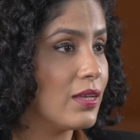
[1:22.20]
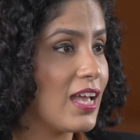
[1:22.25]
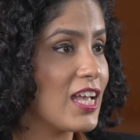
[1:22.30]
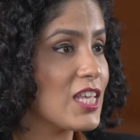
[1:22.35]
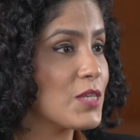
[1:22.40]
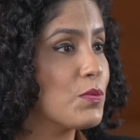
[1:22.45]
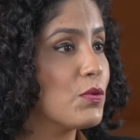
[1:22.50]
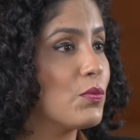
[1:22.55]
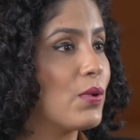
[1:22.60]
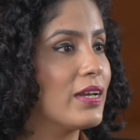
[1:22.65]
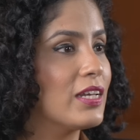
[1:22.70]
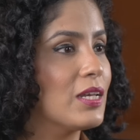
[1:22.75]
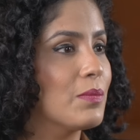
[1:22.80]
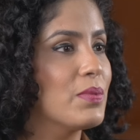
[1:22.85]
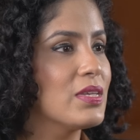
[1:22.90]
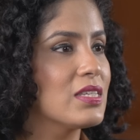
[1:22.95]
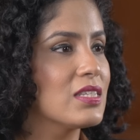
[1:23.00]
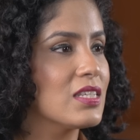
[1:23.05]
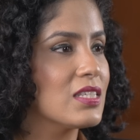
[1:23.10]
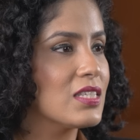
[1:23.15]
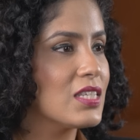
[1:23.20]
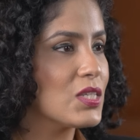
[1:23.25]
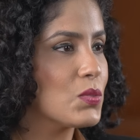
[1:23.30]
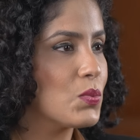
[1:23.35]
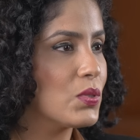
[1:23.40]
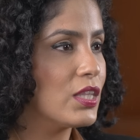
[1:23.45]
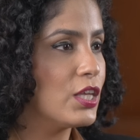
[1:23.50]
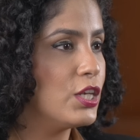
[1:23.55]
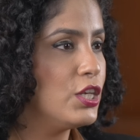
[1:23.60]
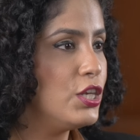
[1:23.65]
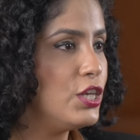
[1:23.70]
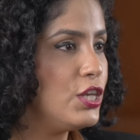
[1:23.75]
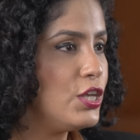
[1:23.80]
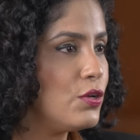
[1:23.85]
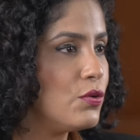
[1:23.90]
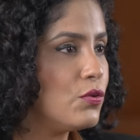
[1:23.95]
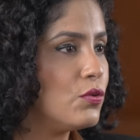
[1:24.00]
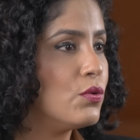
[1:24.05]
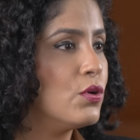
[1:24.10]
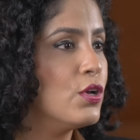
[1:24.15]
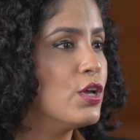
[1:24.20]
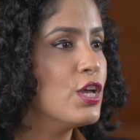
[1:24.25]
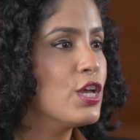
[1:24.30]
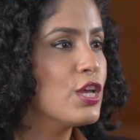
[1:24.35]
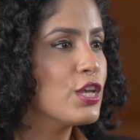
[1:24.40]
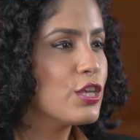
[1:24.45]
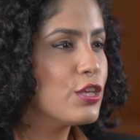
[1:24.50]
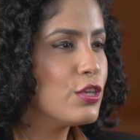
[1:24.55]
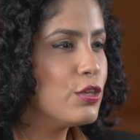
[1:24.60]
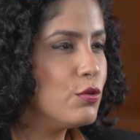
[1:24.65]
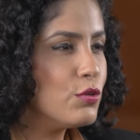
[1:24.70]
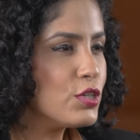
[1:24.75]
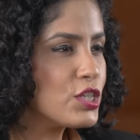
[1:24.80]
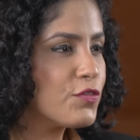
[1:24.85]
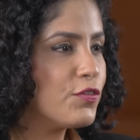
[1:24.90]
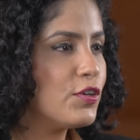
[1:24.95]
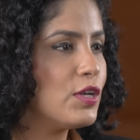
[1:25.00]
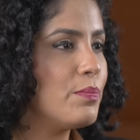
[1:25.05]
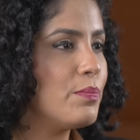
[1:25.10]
has provided businesses with a new, useful